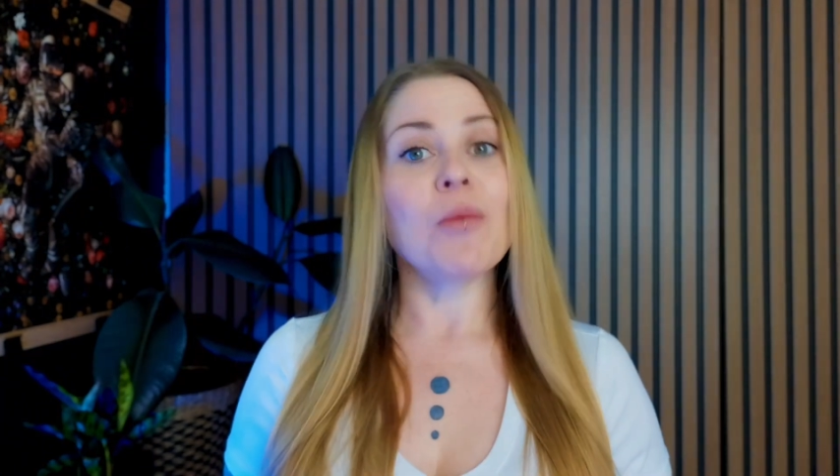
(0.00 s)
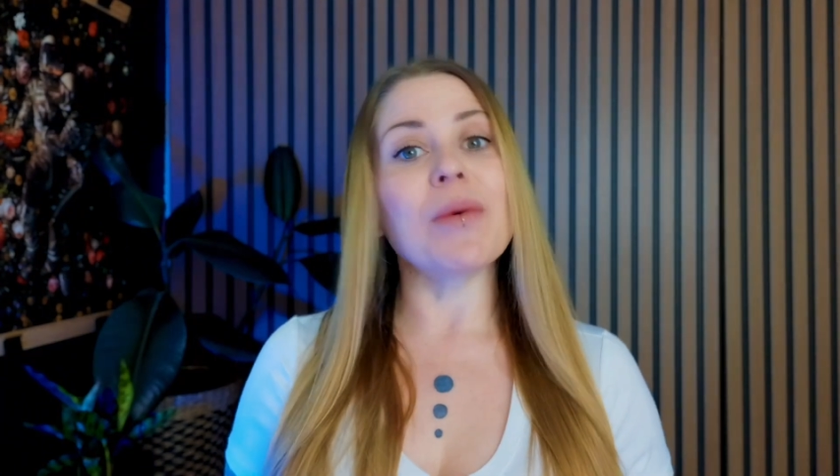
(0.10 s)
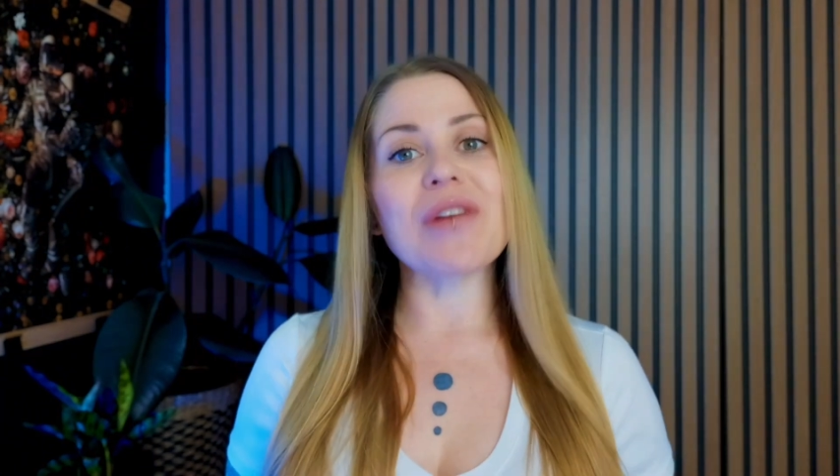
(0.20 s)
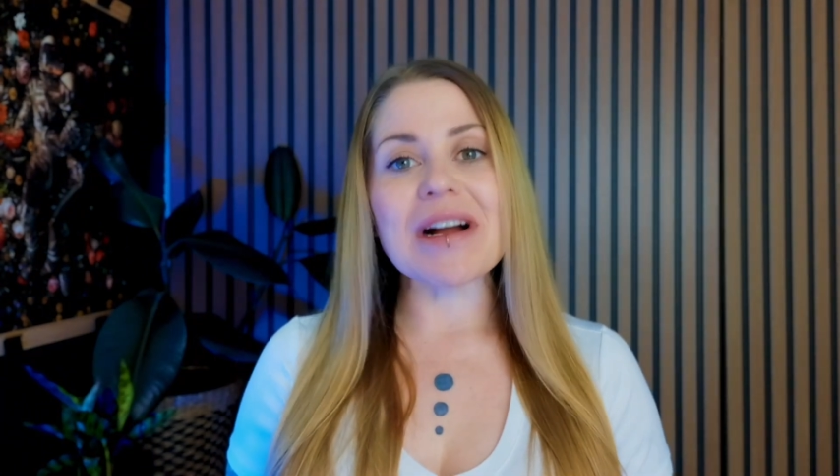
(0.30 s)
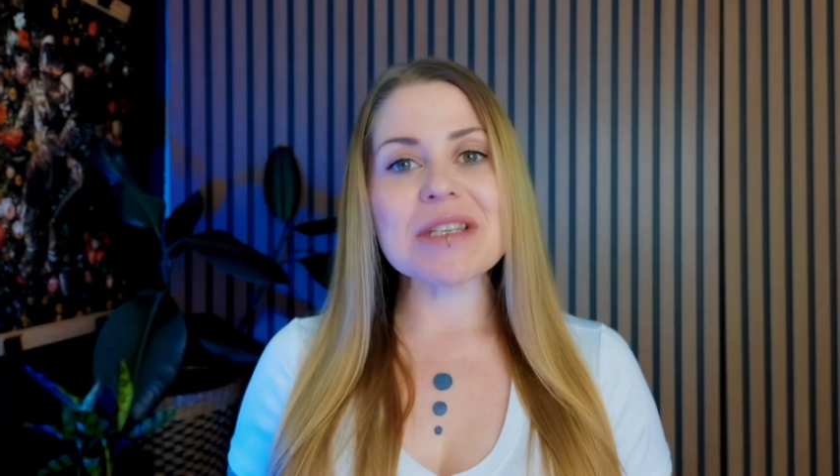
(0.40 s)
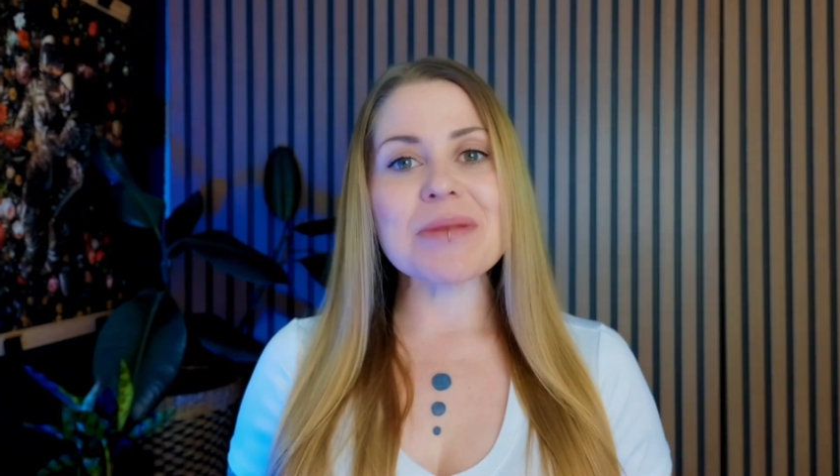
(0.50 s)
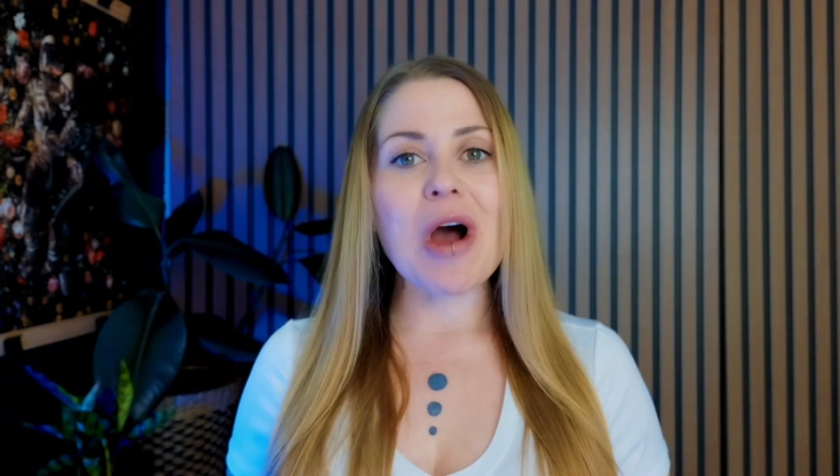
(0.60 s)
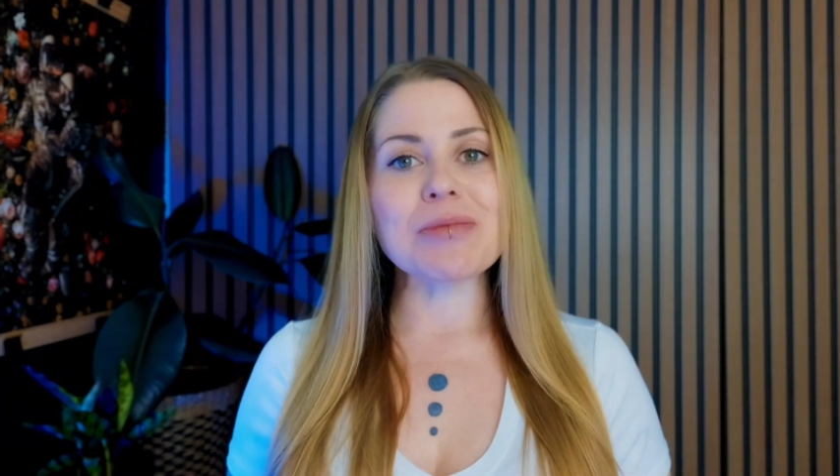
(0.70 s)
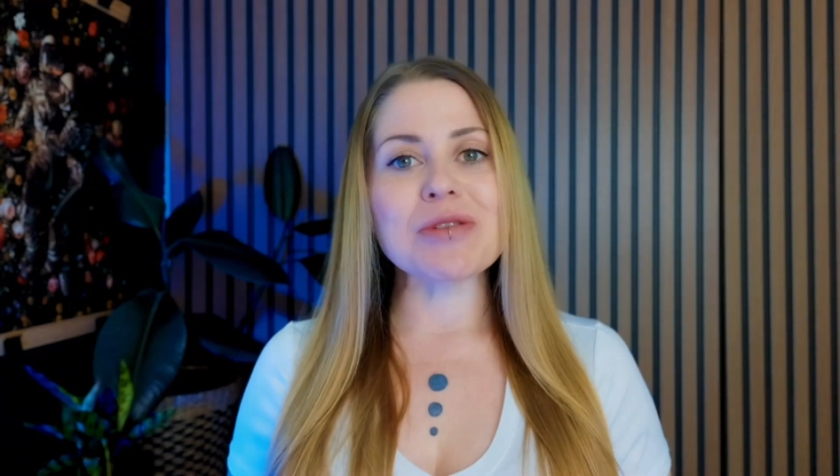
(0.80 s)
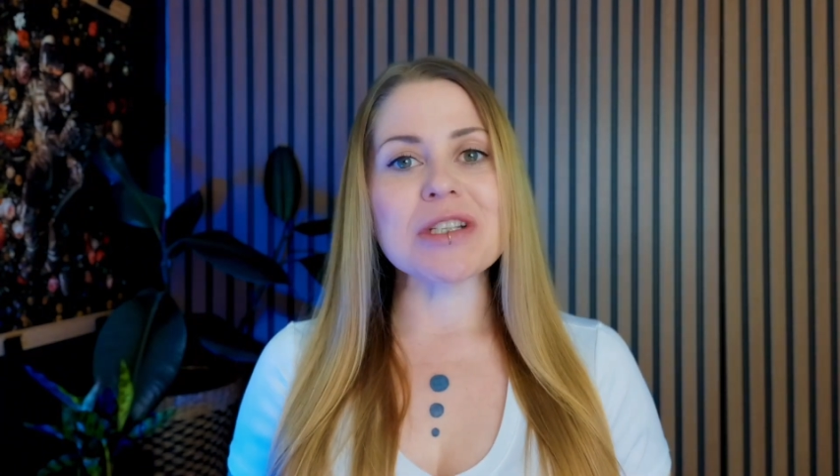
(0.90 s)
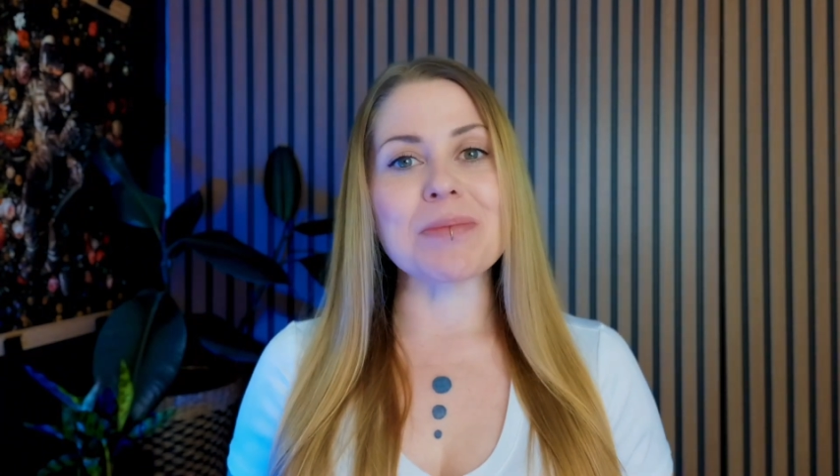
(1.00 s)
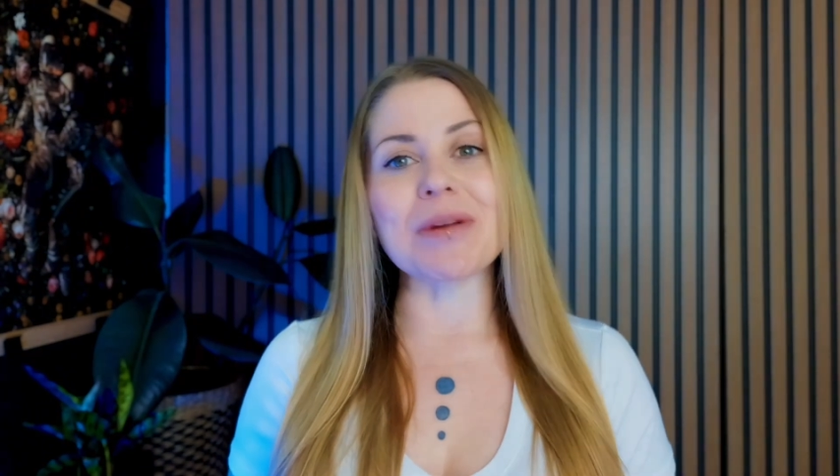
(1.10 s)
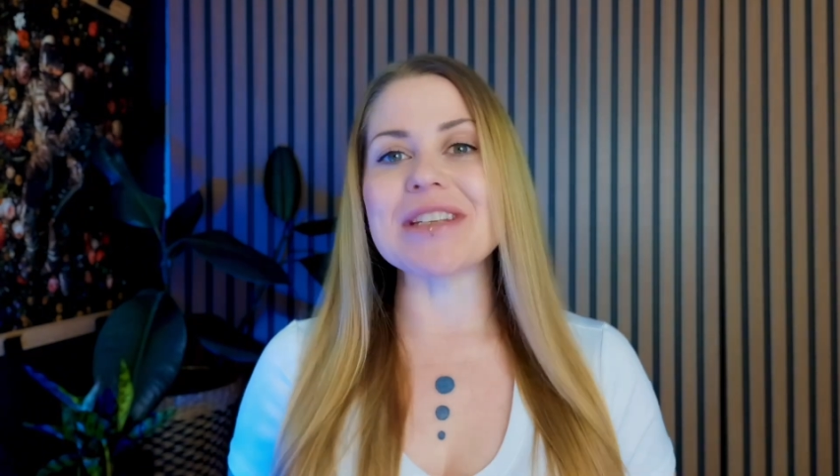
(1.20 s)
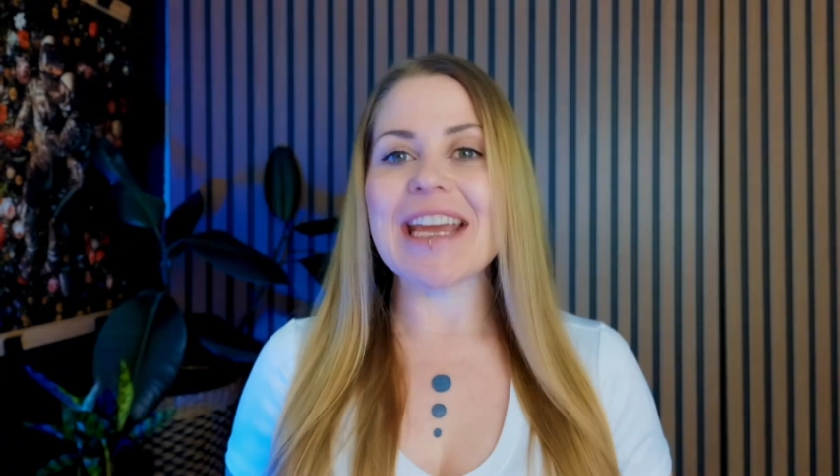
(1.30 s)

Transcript: We've got some options built